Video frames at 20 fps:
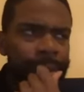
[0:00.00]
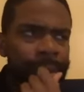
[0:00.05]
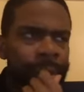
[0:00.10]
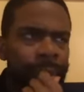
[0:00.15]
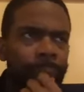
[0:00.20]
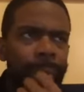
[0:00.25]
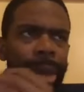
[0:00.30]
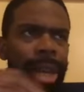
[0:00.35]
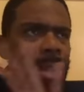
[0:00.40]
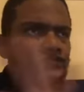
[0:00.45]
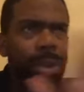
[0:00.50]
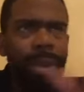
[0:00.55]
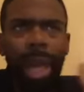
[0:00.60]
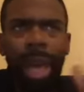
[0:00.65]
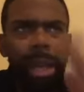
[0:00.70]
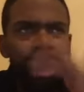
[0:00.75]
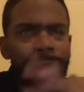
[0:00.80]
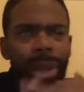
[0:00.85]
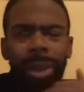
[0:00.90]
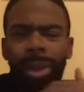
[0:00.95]
I may do
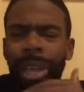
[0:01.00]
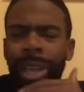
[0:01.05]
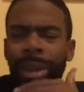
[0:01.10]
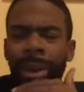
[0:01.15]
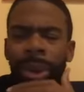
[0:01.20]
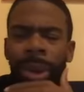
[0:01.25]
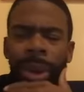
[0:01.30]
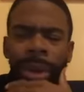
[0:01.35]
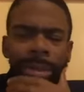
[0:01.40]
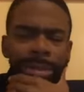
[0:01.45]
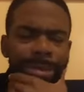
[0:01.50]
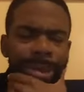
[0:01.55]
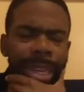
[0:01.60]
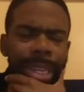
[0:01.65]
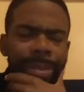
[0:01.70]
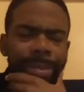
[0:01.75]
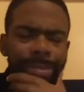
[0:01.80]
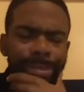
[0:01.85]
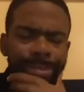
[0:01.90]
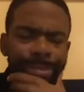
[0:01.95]
that you know later on.
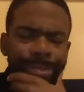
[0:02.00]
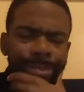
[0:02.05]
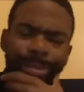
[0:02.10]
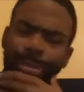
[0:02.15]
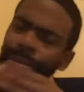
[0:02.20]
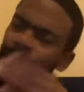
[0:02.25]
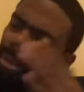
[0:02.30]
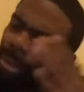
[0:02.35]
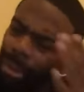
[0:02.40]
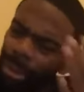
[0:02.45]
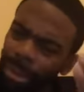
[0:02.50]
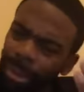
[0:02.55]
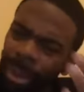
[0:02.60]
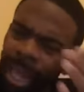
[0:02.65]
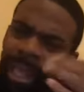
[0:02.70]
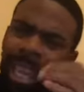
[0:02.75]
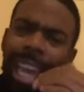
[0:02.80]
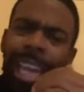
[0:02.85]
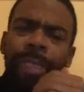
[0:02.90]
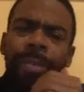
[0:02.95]
But
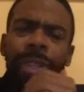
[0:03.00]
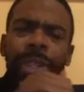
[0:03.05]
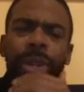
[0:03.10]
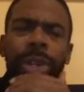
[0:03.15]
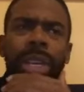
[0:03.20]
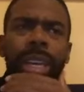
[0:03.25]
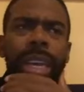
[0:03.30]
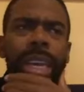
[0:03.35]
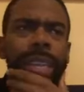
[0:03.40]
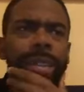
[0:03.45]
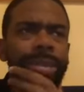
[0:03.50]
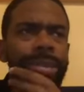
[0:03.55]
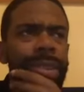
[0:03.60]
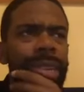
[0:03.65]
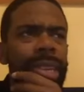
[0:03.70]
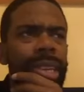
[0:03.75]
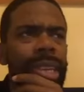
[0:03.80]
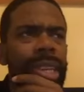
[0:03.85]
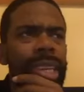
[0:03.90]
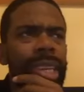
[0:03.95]
thank you for tuning in.
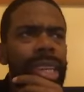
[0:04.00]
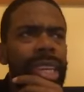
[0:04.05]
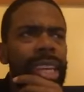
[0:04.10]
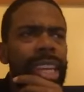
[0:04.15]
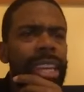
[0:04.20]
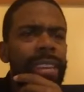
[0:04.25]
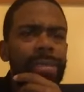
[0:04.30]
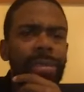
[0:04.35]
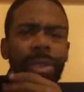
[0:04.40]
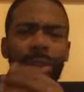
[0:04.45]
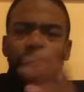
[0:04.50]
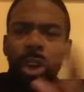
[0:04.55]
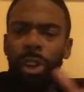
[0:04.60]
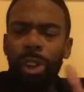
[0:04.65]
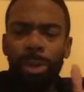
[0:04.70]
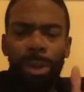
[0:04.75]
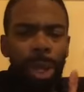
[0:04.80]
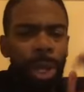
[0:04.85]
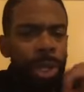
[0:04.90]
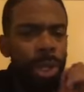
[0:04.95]
If you know you
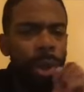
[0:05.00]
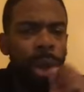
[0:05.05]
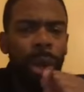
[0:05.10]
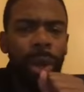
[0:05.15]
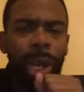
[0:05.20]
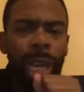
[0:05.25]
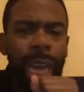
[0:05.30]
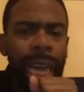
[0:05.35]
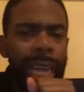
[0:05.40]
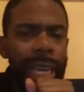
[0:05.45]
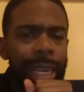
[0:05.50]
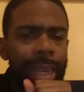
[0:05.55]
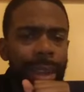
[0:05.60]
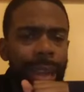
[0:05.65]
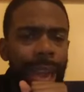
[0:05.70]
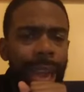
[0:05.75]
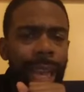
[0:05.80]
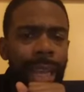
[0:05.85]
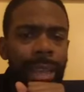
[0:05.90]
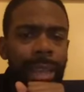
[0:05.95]
would be so all the kind
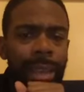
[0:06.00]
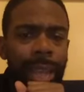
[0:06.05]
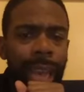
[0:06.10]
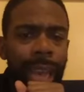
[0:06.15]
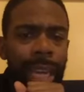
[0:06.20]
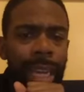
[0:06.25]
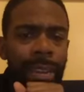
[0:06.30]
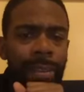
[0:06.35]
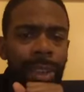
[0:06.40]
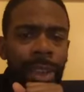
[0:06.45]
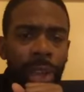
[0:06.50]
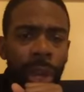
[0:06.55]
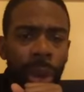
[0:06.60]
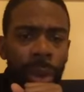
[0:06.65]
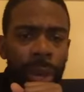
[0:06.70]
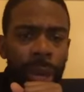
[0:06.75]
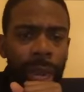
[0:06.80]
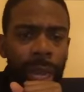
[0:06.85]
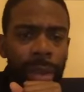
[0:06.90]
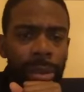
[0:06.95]
kind kind enough to
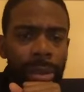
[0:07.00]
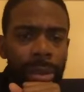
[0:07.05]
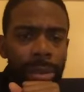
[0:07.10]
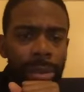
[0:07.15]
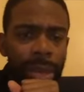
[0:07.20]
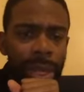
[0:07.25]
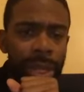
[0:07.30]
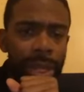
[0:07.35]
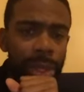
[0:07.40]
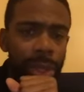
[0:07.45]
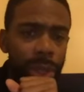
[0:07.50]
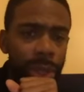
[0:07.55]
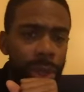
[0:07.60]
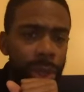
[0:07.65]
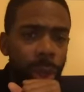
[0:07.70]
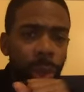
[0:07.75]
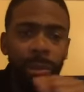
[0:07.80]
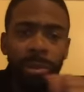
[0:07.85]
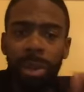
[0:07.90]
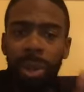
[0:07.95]
donate, please do.
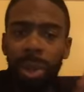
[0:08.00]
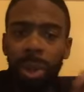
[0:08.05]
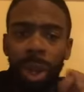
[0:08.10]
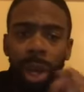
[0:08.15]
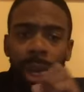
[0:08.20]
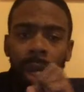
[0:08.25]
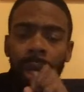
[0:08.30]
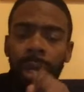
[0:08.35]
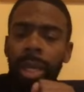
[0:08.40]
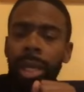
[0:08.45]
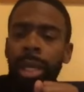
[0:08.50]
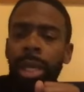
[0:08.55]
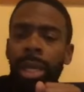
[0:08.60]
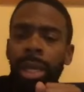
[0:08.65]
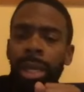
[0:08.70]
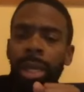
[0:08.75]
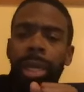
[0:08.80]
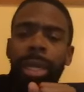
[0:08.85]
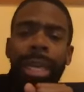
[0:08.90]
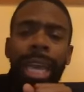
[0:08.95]
Hopefully you all
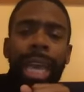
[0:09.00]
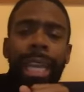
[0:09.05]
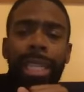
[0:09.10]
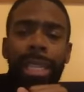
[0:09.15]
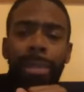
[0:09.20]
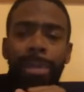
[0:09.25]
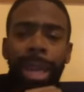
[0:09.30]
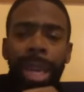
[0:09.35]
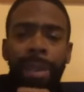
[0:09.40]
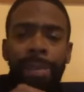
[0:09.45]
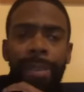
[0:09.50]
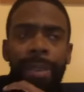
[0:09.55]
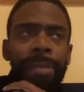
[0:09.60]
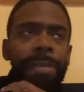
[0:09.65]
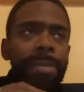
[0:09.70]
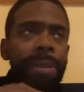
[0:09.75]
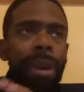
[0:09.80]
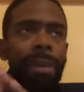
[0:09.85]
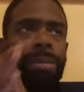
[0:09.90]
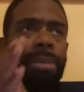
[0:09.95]
gain to benefit
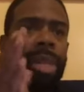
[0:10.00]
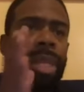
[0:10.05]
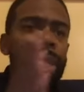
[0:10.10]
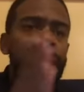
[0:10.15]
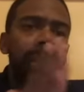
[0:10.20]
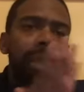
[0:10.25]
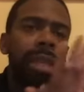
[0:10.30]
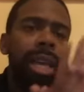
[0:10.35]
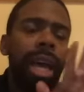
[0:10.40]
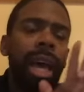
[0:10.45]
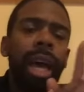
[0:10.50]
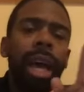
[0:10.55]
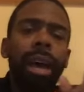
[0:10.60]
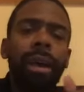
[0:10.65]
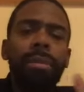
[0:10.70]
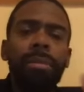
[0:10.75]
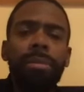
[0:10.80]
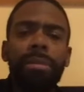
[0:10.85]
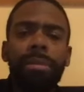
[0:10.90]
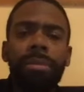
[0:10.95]
from this
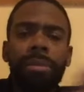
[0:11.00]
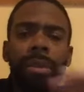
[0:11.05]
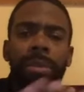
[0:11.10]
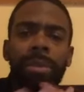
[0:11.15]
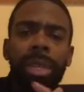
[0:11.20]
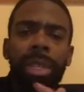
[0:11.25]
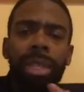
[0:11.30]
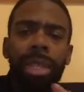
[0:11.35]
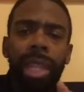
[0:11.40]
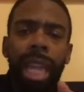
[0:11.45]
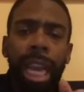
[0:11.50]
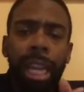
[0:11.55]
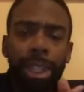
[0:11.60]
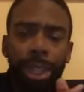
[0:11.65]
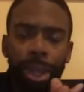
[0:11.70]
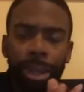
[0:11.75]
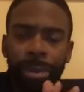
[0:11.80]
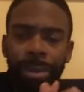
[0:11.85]
um, from this lecture.